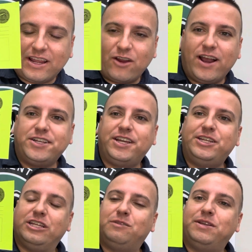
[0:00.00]

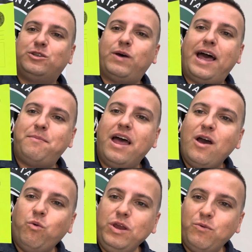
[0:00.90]
Congratulations, Miss Webb.
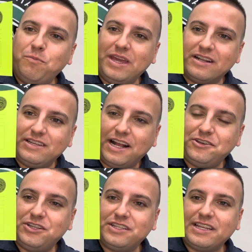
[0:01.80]
We will be in
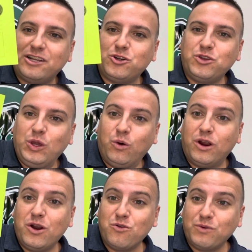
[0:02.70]
touch to schedule
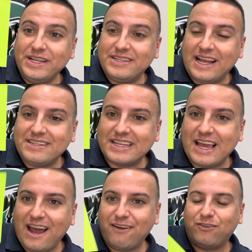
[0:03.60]
your recess
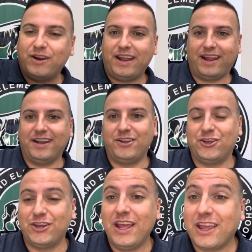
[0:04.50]

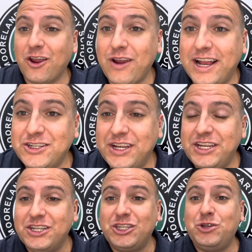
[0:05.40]
coverage.
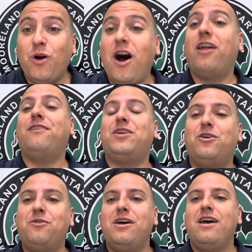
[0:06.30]
Congratulations to all of
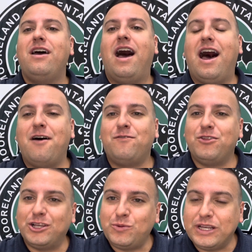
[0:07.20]
you um, for
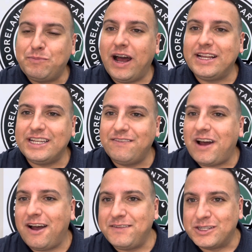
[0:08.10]
this week's Positive
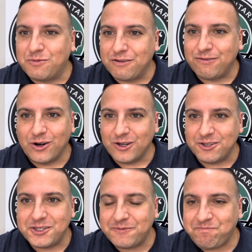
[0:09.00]
Office
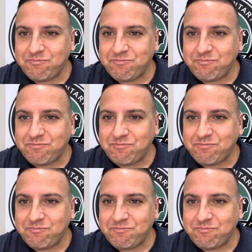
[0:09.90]
Referrals.